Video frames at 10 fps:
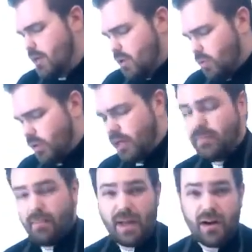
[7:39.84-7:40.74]
we're going
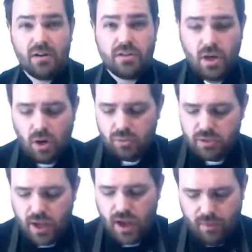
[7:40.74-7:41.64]
to make our dough
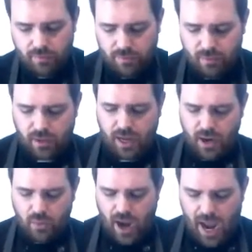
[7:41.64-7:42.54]
tough.
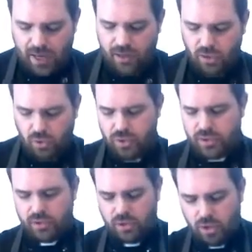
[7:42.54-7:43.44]
Okay, we're adding
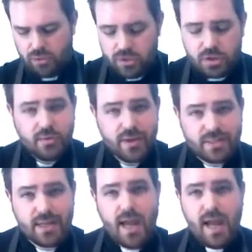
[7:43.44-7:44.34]
gluten to
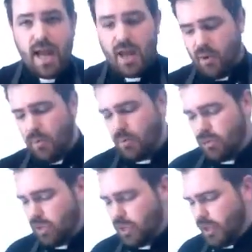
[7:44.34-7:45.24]
it, and what we're
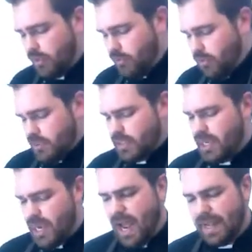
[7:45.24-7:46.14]
looking for is a
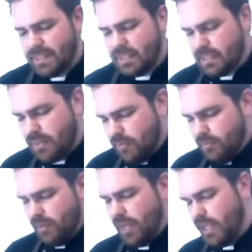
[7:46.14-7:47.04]
nice
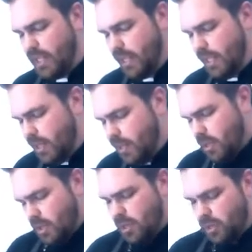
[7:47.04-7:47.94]
flaky
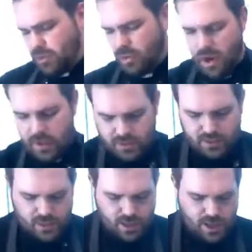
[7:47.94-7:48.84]

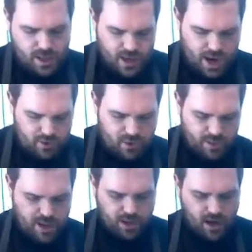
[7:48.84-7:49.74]
crust. Now,
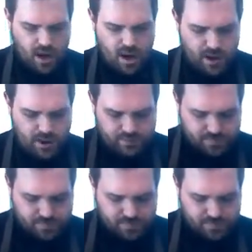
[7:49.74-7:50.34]
depending on